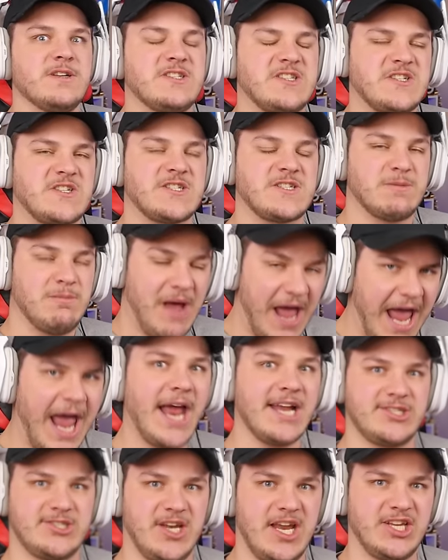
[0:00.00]

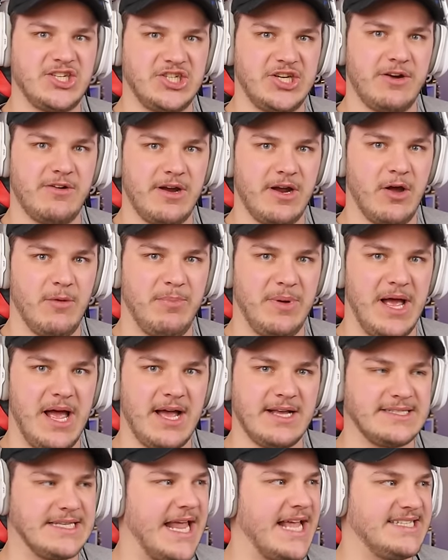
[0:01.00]
smashed a Cheerio
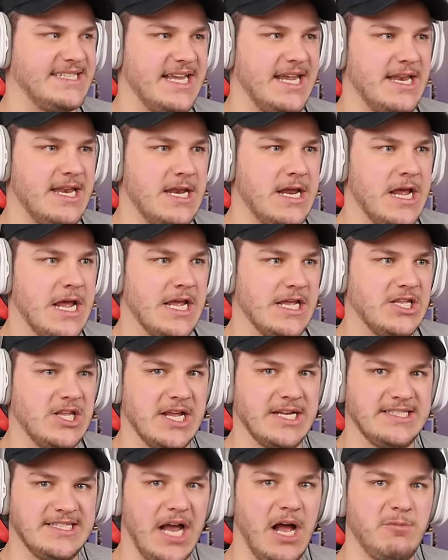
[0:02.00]
box, as in
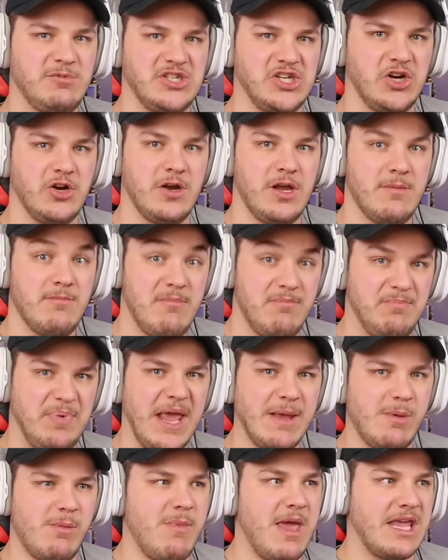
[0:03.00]
dunked your
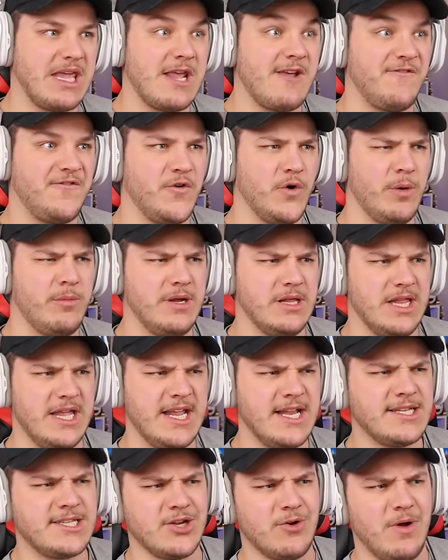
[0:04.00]
baby-making formula
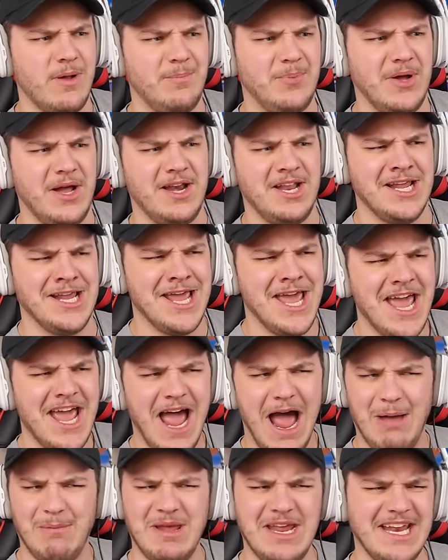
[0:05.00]
into it, but,
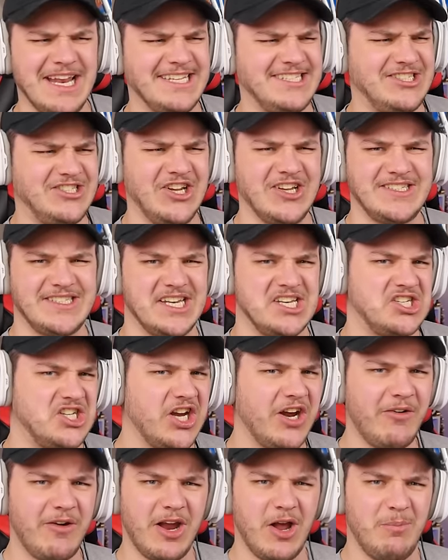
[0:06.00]
I mean, it's just a
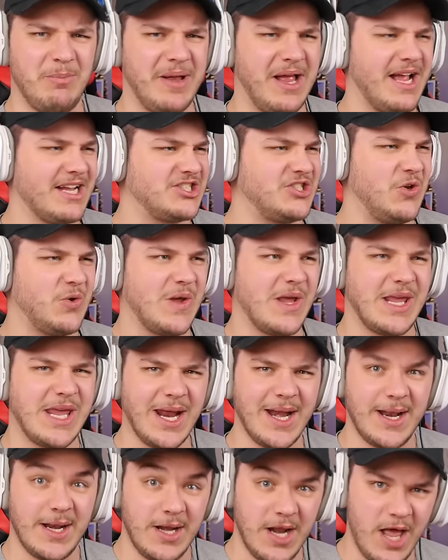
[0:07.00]
Cheerio box. You could
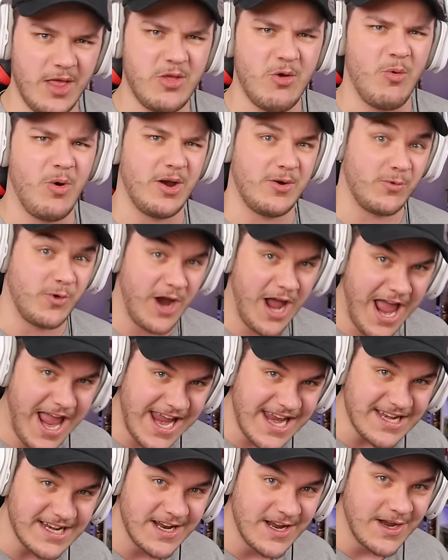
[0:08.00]
get another one,
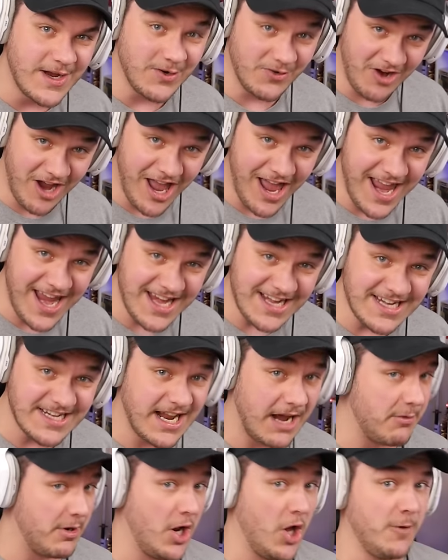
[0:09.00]
right? Right?
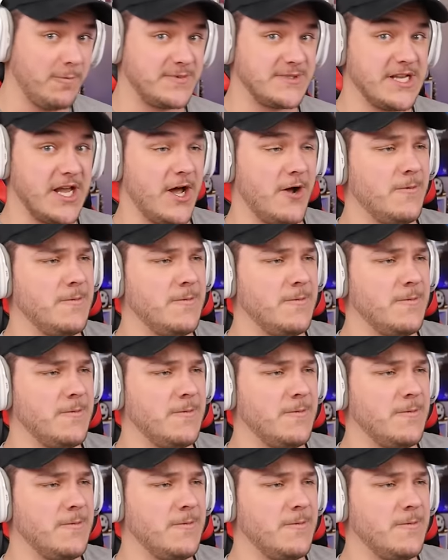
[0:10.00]
I would hope so.